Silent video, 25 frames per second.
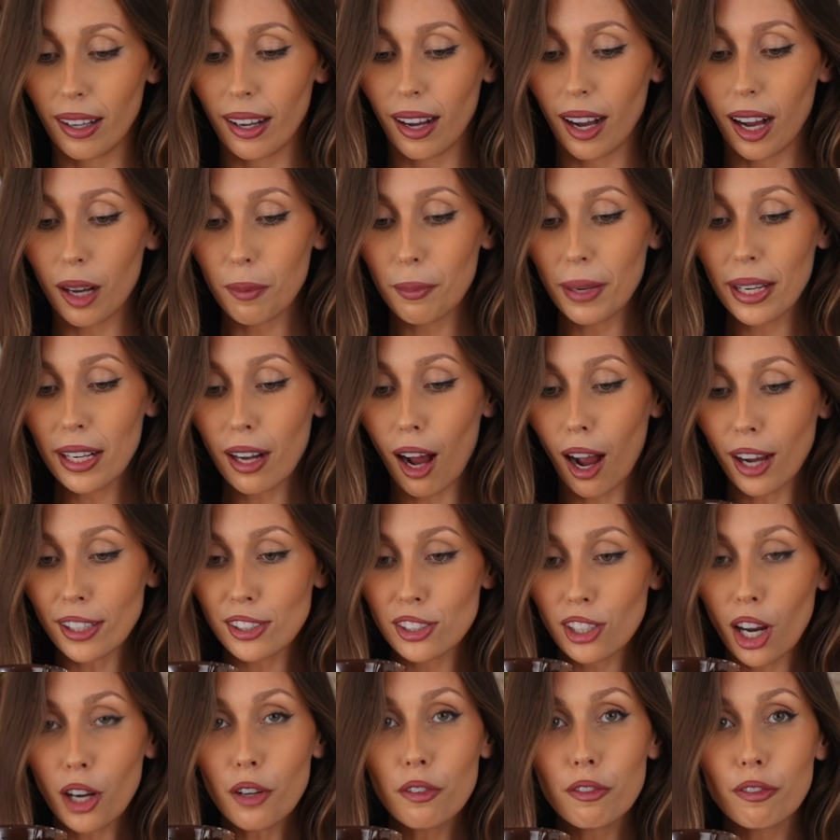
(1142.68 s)
I mean, I
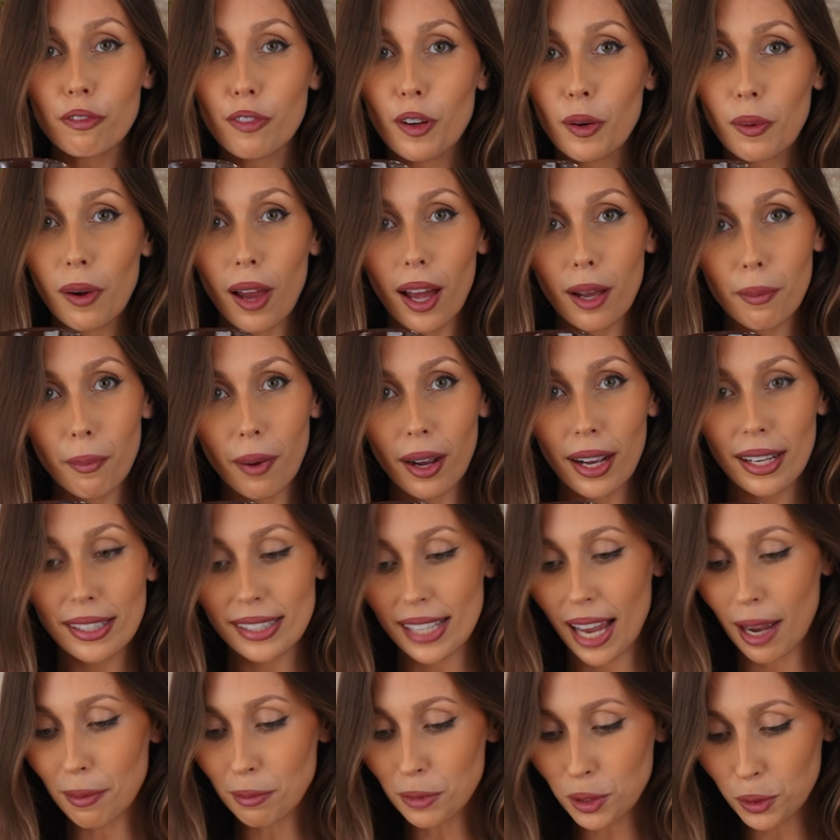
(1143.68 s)
don't feel like my
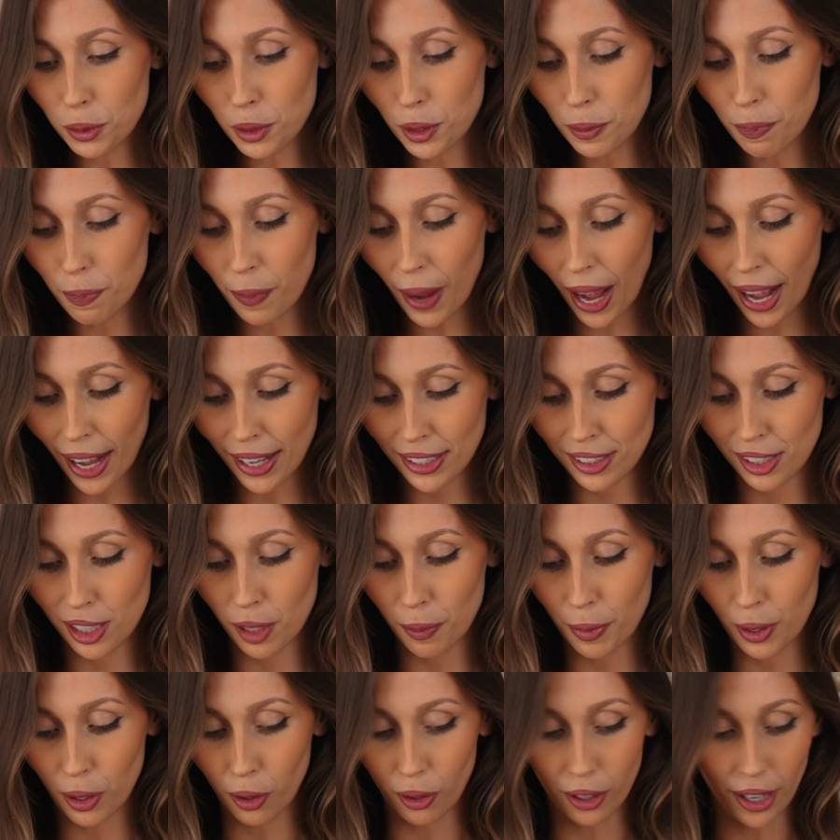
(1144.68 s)
attempt was bad, to
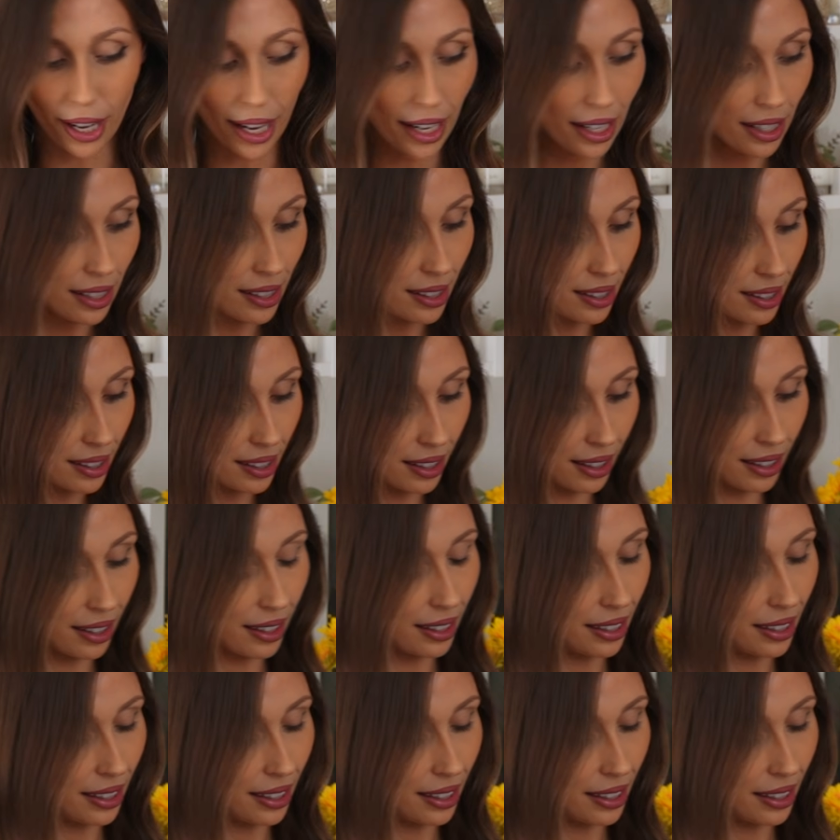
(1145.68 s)
be honest.